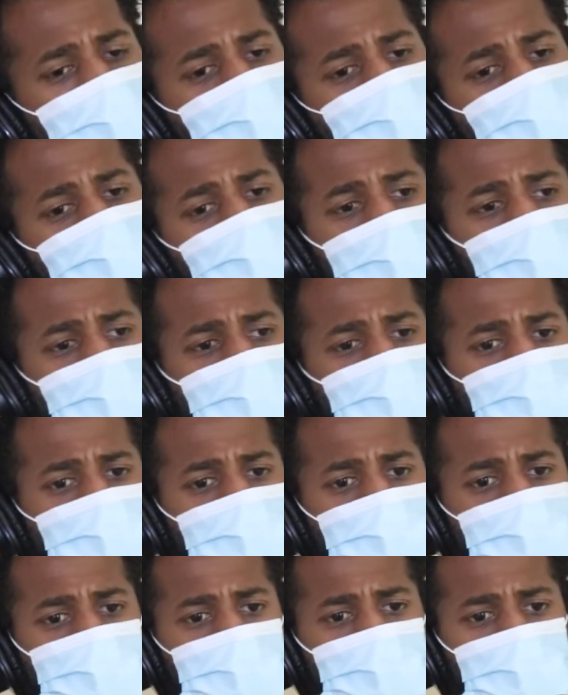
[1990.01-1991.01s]
So we also
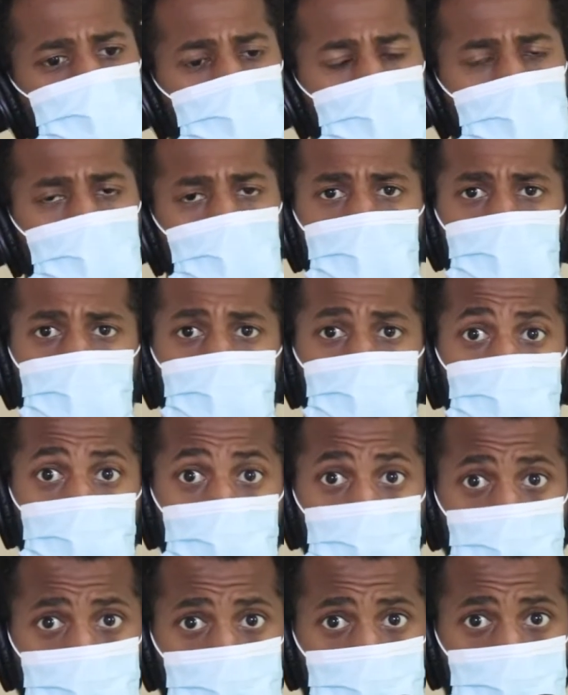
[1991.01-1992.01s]
need to be
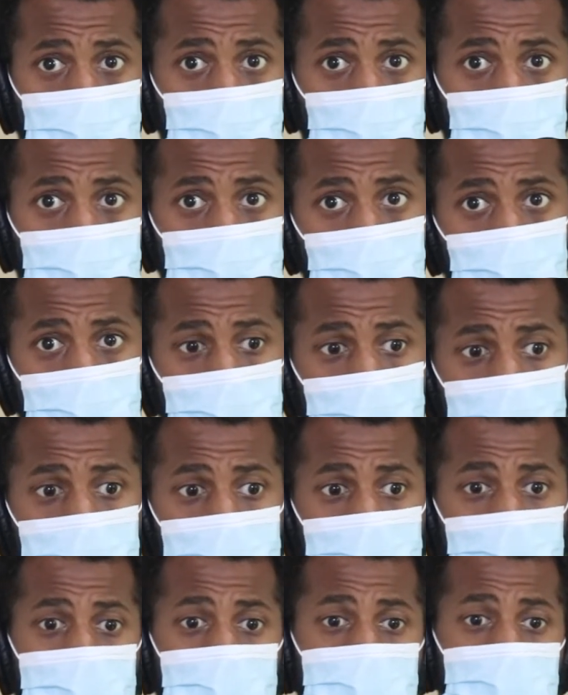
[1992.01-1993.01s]
merciful and know that
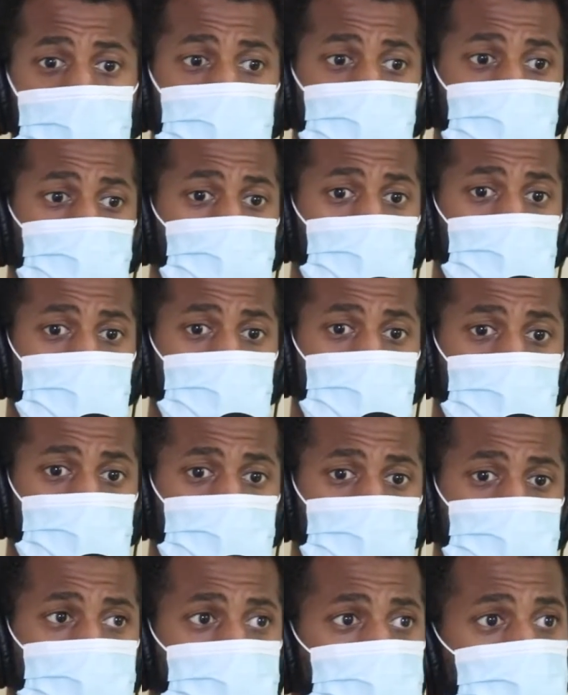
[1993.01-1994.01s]
everybody
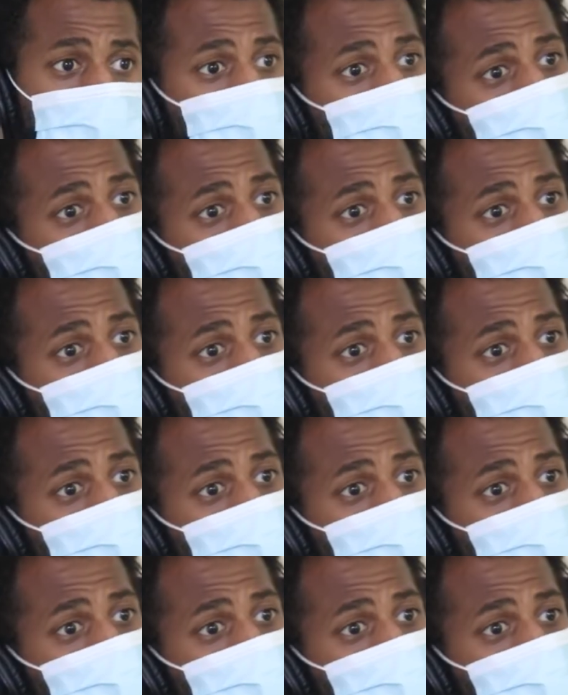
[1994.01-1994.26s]
is